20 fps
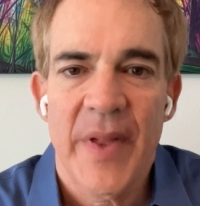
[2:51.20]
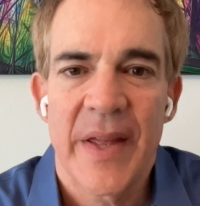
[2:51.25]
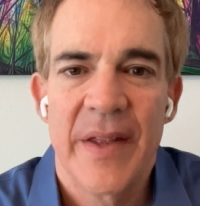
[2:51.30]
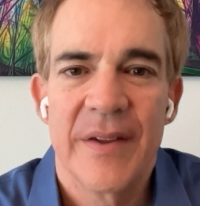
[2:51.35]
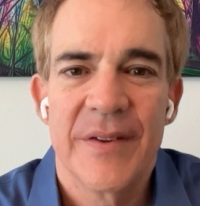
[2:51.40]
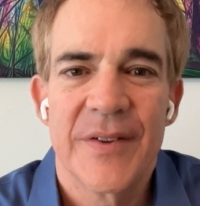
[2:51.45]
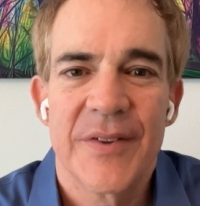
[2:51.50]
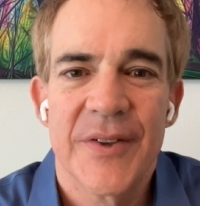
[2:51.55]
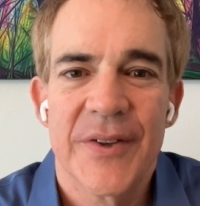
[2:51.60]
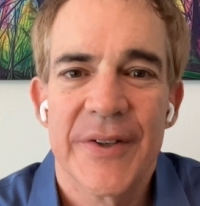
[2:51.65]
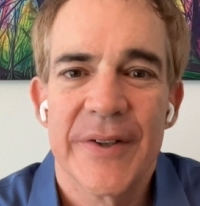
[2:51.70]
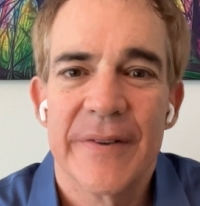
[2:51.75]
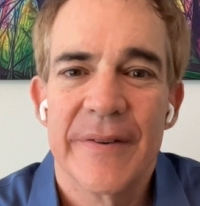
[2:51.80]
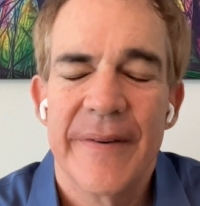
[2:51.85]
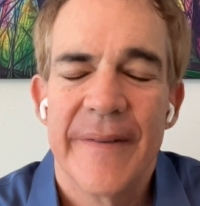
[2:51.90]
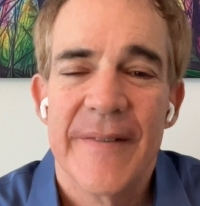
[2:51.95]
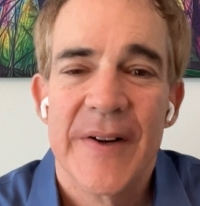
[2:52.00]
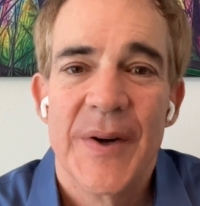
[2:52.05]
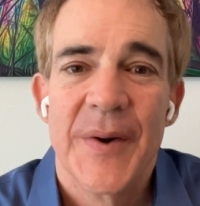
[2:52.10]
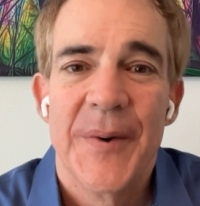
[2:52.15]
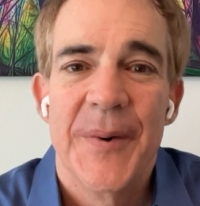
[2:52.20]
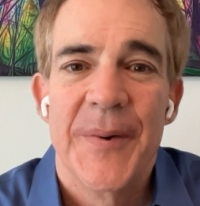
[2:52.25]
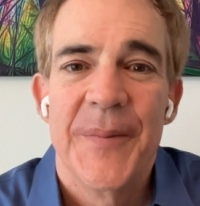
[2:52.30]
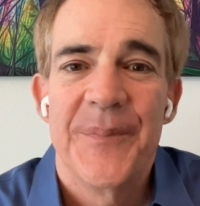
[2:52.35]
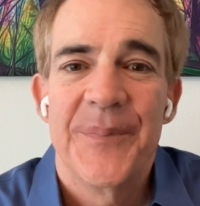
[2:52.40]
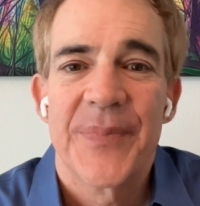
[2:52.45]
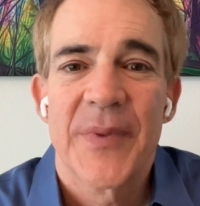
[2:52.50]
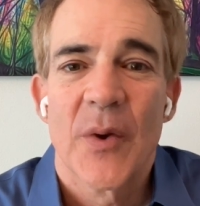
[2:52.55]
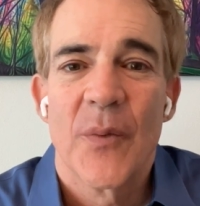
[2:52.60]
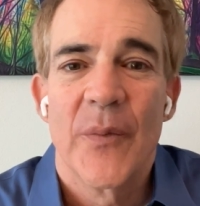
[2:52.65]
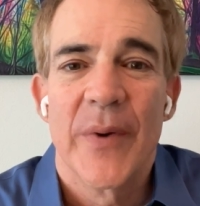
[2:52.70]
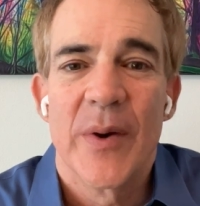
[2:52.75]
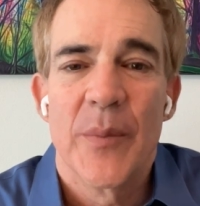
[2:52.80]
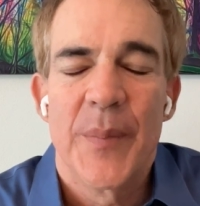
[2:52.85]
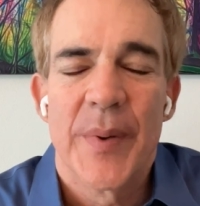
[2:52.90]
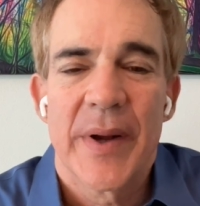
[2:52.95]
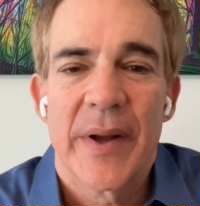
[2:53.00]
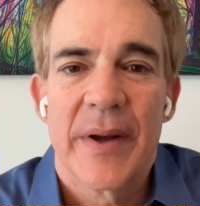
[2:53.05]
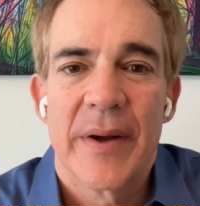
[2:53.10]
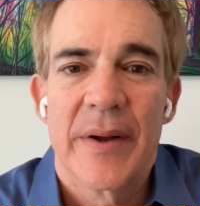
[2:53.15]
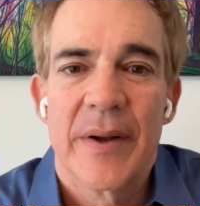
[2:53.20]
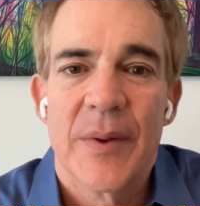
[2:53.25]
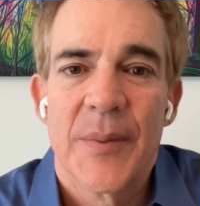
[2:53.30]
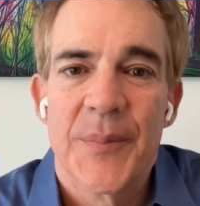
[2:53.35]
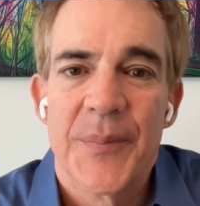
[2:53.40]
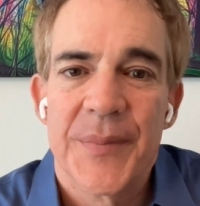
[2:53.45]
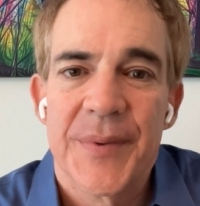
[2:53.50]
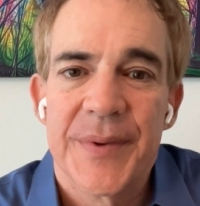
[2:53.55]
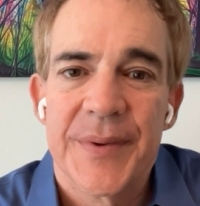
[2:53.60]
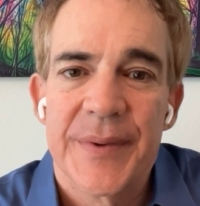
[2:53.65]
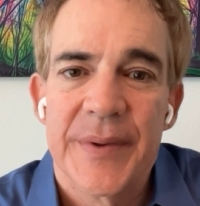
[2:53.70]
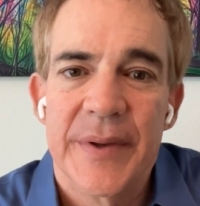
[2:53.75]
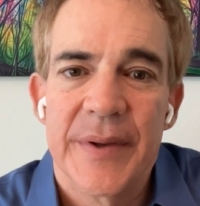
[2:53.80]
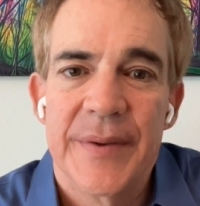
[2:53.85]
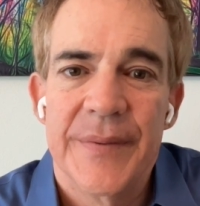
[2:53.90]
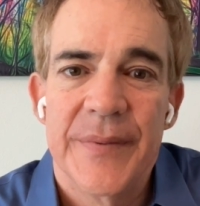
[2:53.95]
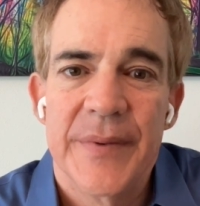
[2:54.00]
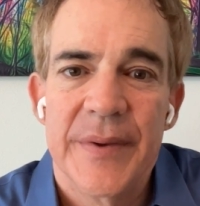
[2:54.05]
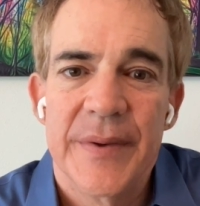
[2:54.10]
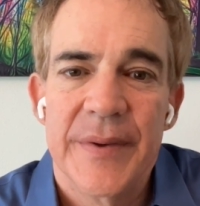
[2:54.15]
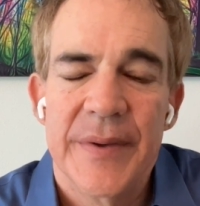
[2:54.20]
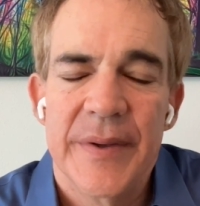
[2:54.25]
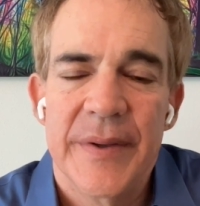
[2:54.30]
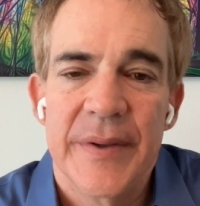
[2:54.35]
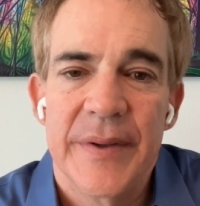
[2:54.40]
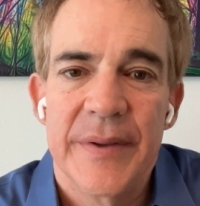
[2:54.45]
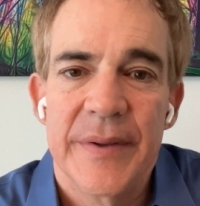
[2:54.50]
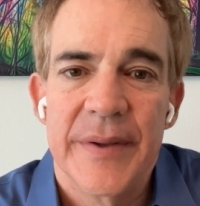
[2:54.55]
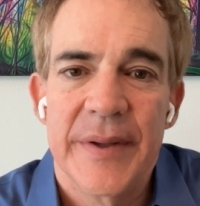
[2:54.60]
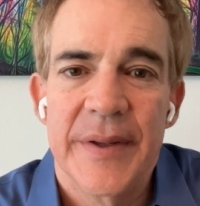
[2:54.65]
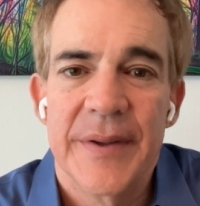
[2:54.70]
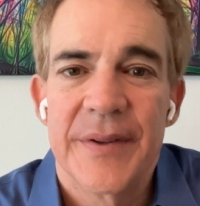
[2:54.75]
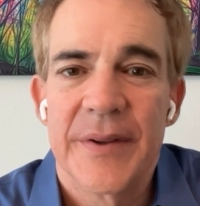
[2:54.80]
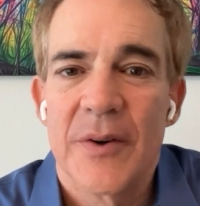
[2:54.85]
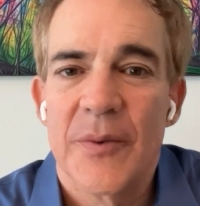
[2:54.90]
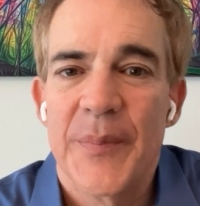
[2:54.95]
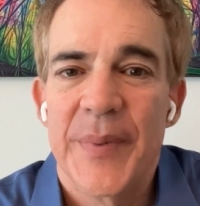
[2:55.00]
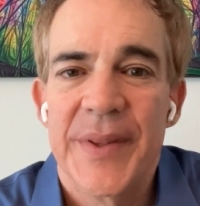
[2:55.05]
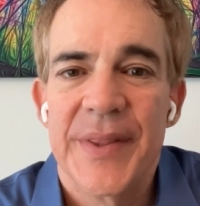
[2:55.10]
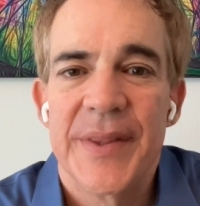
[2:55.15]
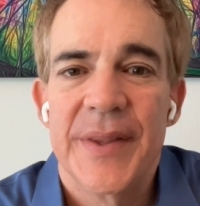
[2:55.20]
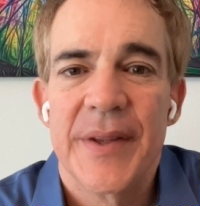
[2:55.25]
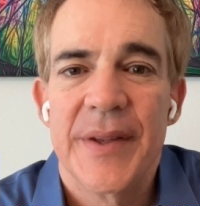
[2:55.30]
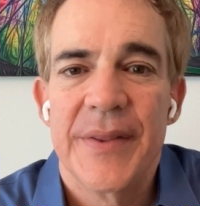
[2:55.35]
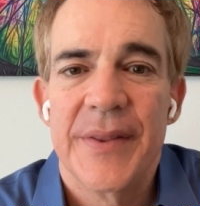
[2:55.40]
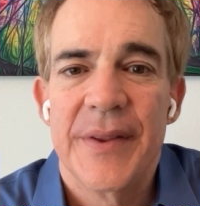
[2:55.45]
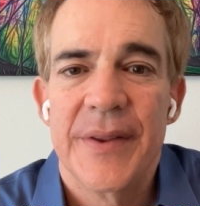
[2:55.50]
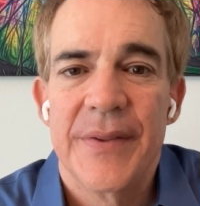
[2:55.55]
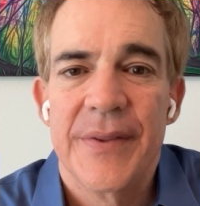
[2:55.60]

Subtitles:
and so where it becomes so, but the